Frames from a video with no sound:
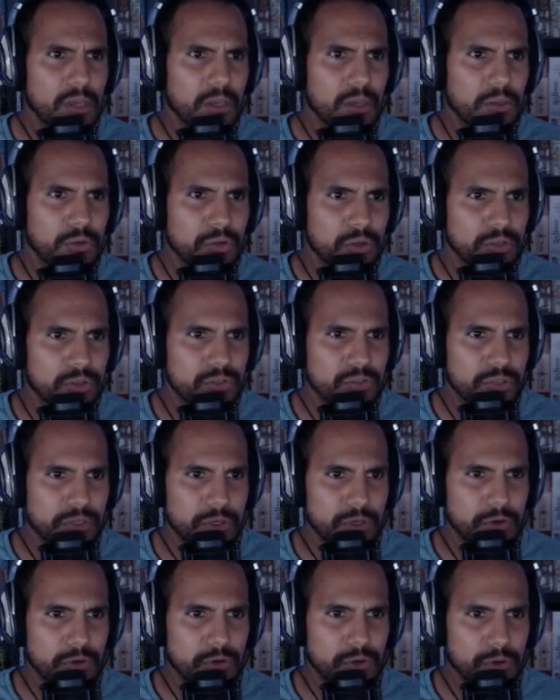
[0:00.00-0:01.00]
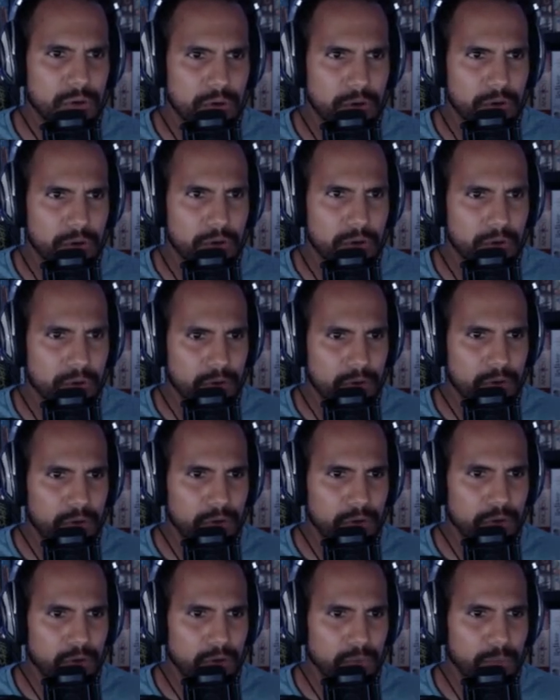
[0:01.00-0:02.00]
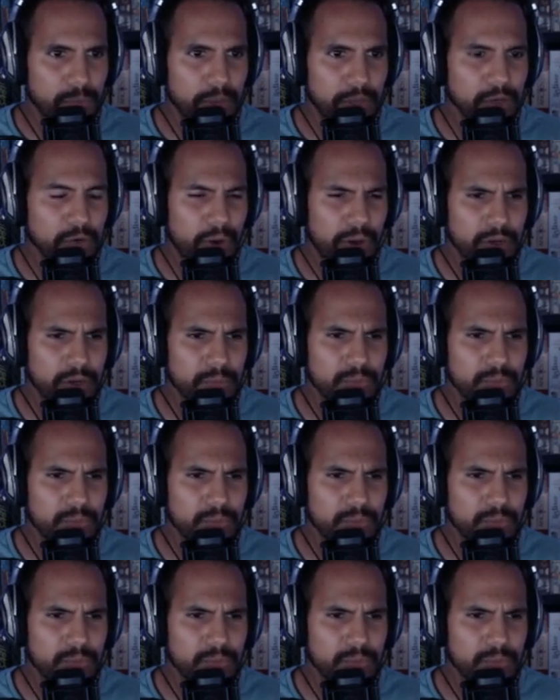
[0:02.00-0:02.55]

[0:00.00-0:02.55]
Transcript: You can see your menu items.